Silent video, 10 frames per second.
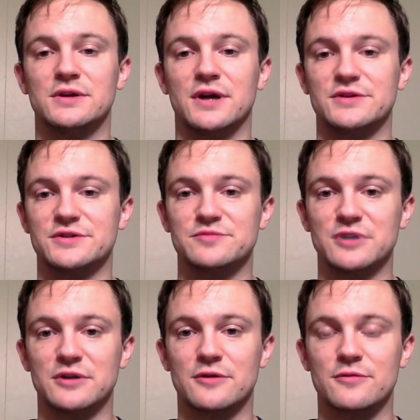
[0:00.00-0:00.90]
not just
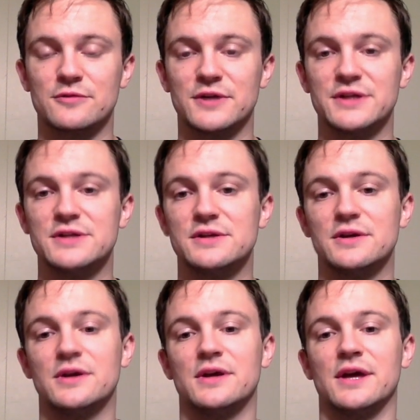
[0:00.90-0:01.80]
Middle-earth related.
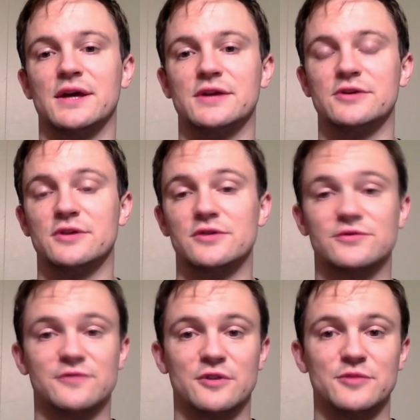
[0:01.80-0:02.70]
And you can
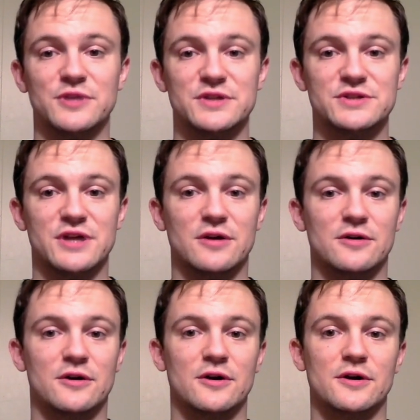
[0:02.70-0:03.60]
also follow me at
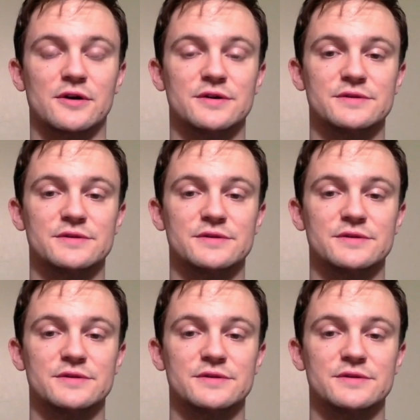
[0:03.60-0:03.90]
JRRTLore